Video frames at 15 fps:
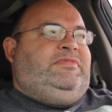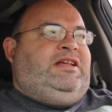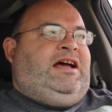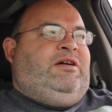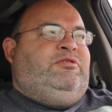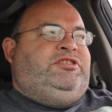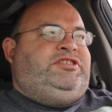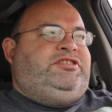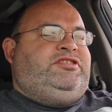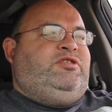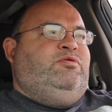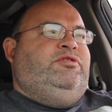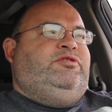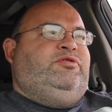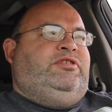I was just
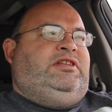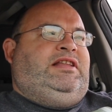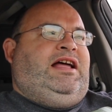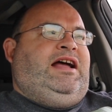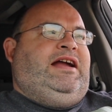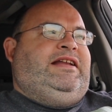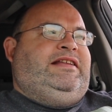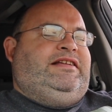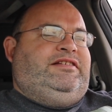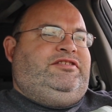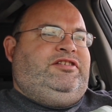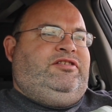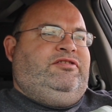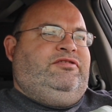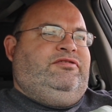going through a light and I
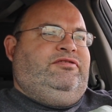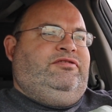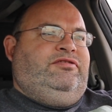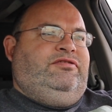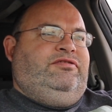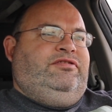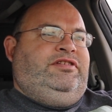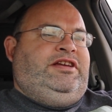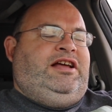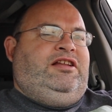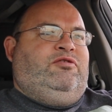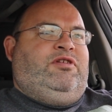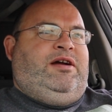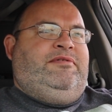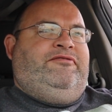turned
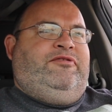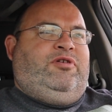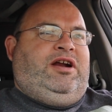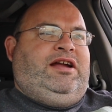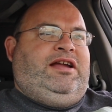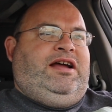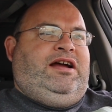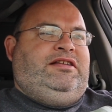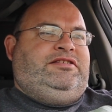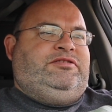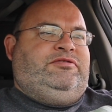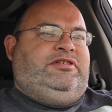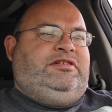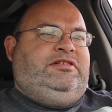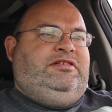yellow right before I got
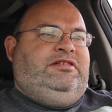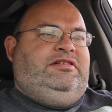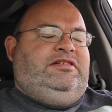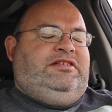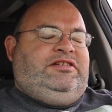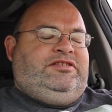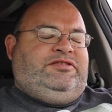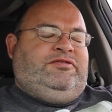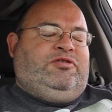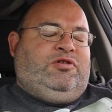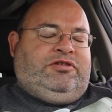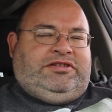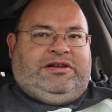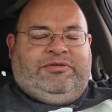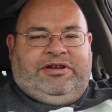to it. So of
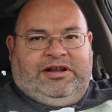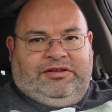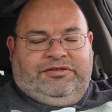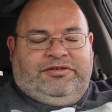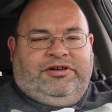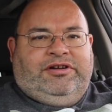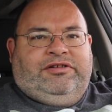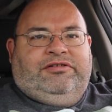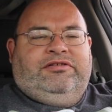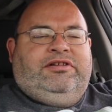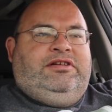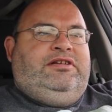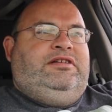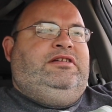course I went on through.